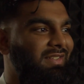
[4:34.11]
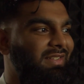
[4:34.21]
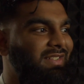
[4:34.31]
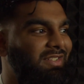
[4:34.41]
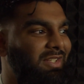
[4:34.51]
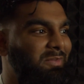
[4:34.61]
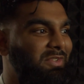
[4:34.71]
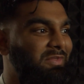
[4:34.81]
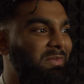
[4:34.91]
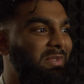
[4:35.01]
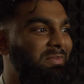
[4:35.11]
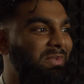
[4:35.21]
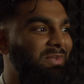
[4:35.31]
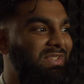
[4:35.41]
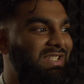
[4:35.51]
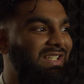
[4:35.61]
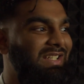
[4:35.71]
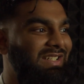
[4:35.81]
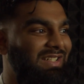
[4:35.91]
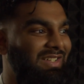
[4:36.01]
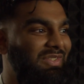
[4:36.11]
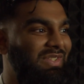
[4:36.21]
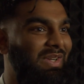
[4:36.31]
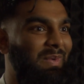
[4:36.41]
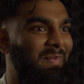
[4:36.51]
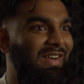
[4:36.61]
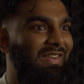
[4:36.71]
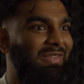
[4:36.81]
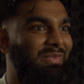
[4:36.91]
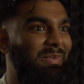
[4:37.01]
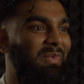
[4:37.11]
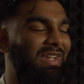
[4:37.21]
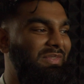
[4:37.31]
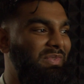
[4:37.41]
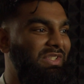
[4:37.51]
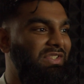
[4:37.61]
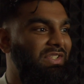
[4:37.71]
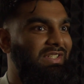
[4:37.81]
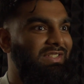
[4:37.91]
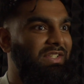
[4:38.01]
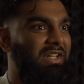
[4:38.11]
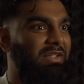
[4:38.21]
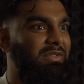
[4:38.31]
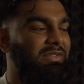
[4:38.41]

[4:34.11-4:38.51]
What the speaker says: in terms of the people who still have stuck about from when I first started to now,